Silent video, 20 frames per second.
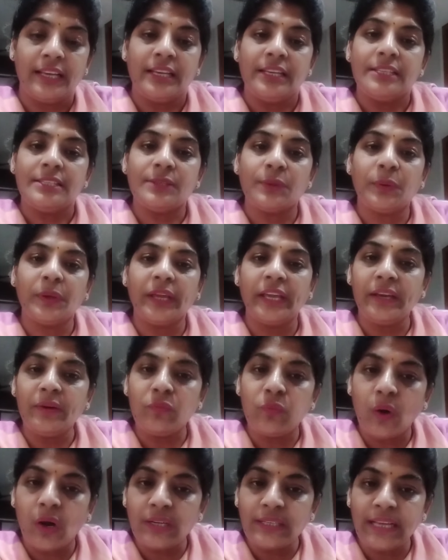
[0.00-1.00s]
So here
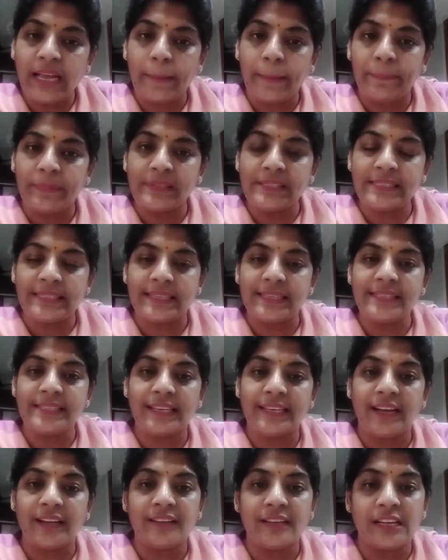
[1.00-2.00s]
what happens is,
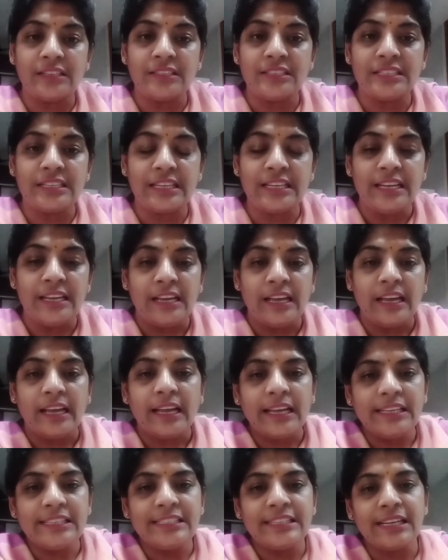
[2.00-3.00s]
a country,
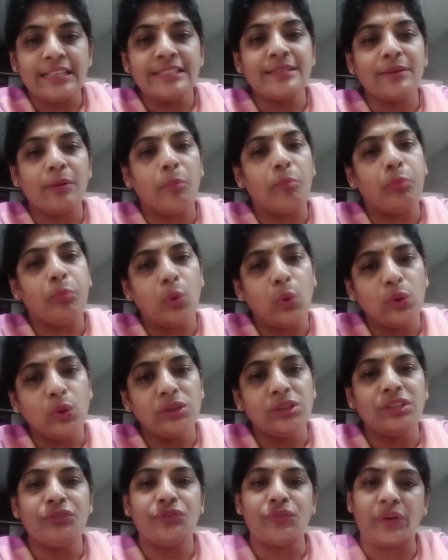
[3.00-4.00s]
it does both
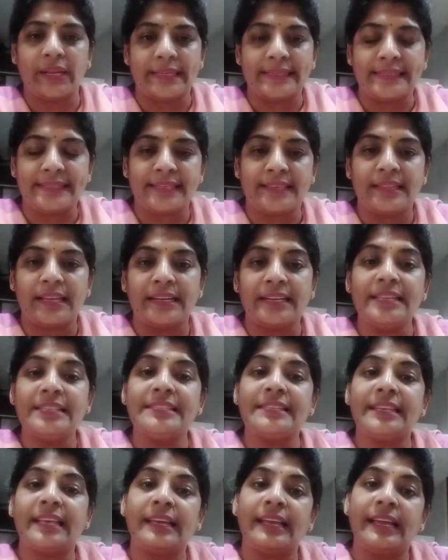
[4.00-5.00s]
the trades, that is,
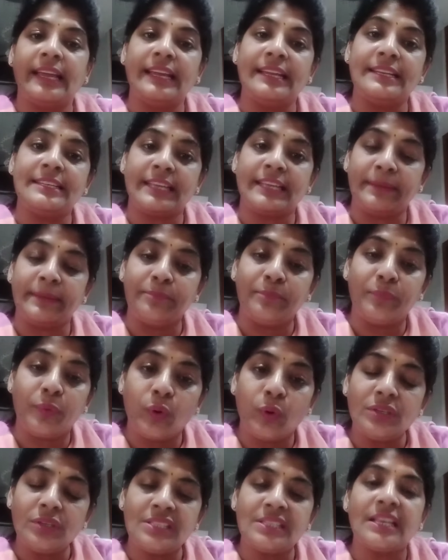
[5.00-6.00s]
it
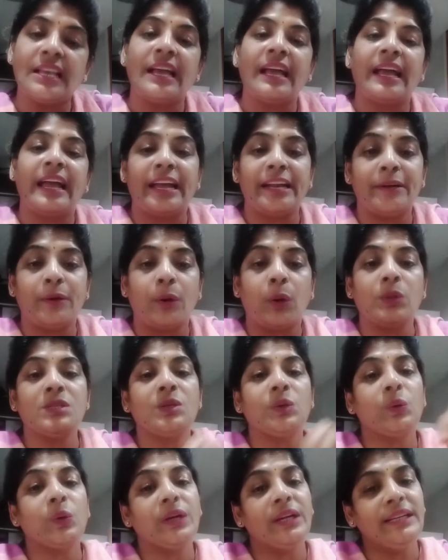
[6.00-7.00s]
imports and
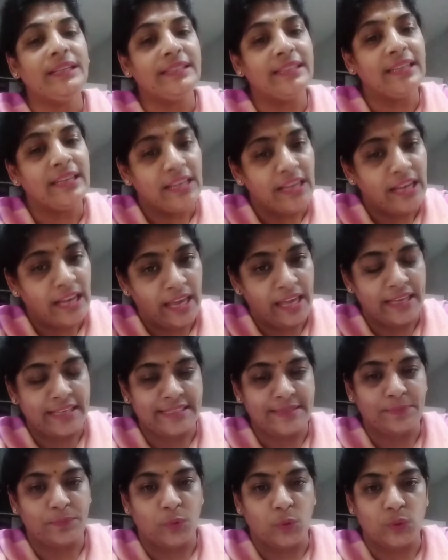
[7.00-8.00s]
also it
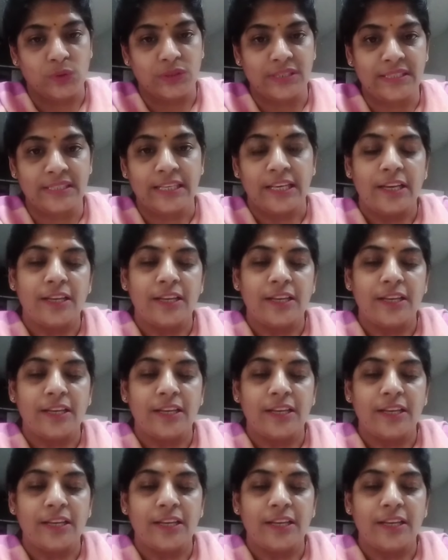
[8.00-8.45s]
exports.